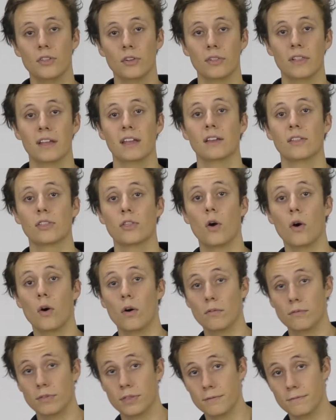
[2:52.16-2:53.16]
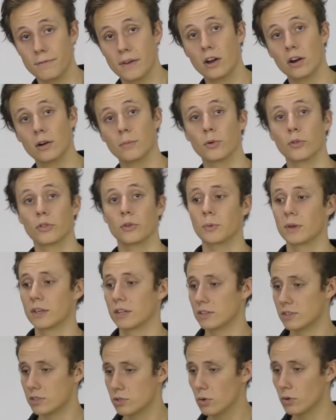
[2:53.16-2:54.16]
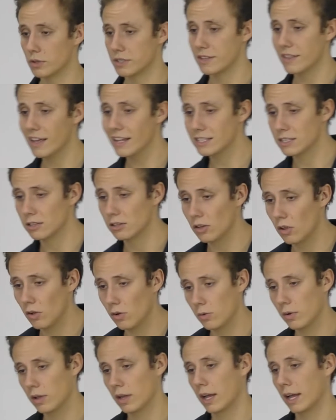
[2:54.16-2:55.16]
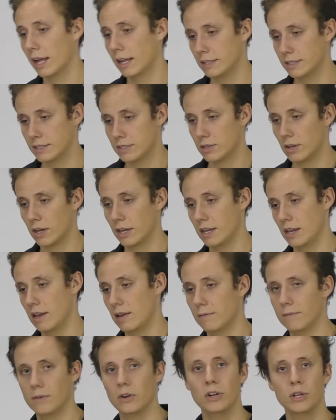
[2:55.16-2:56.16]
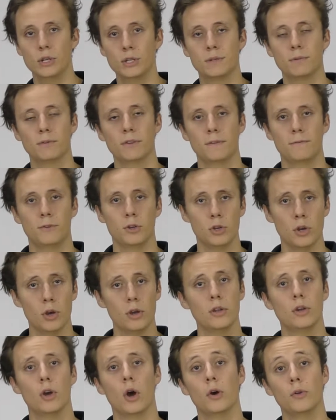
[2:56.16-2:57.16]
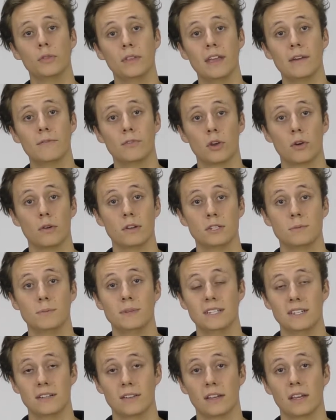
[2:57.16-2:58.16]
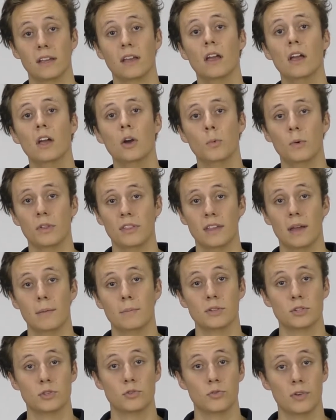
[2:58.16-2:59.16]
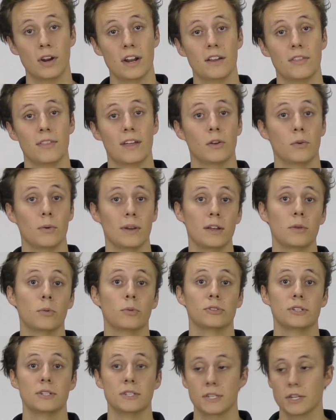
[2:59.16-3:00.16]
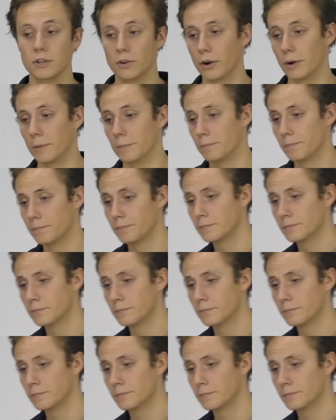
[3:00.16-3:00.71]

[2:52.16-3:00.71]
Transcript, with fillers: the length of the variable that we can store. So that's long unsigned int, very useful if you know you're only ever going to be dealing with numbers greater than or equal to zero.